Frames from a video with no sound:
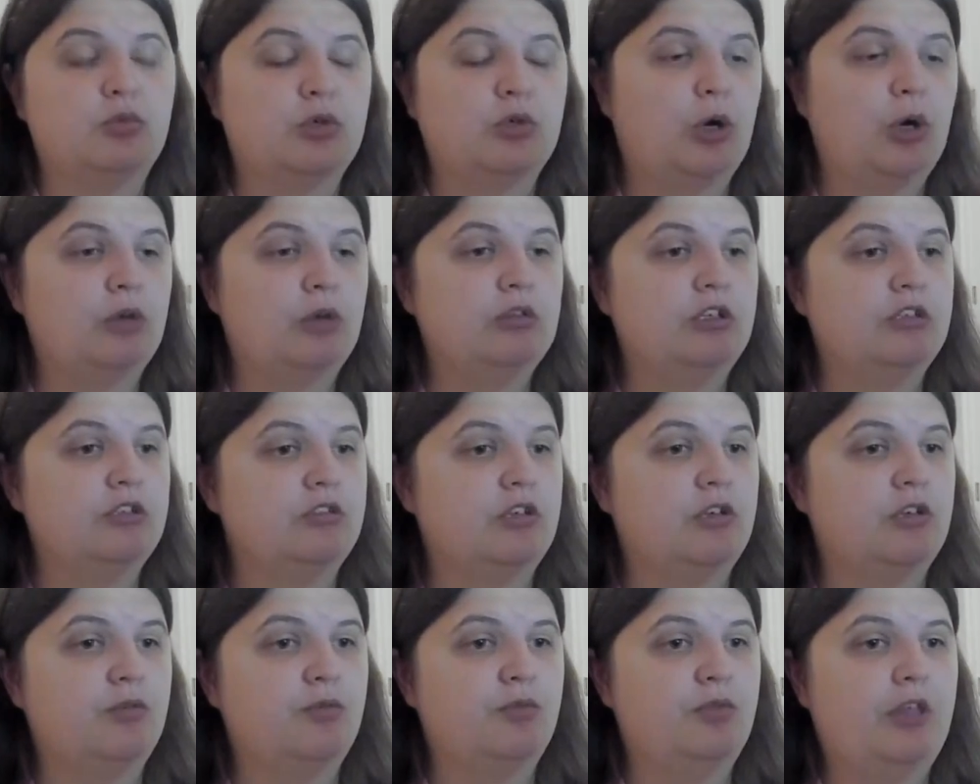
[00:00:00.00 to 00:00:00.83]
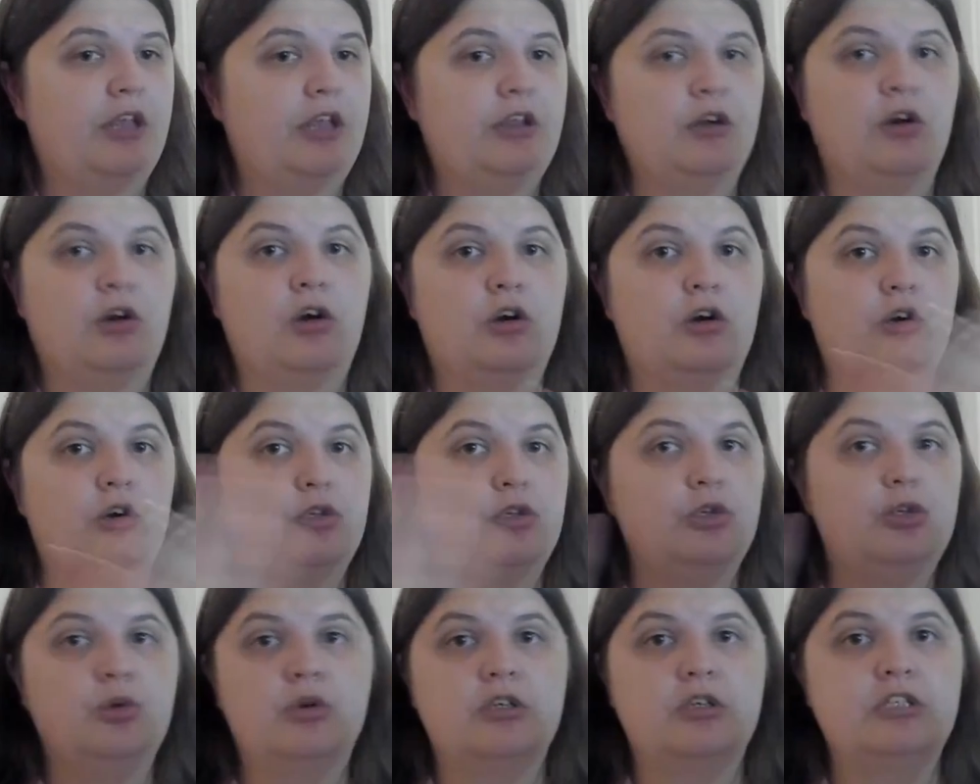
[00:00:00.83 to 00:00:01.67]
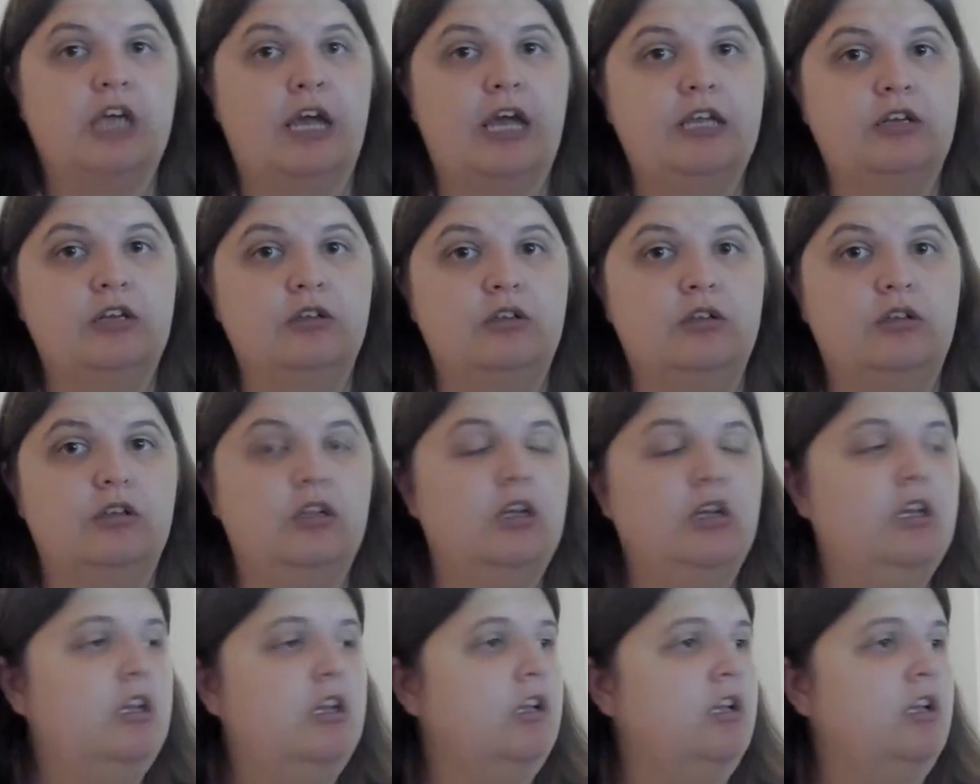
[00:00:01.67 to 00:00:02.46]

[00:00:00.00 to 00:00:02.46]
regardless if they are a newer title,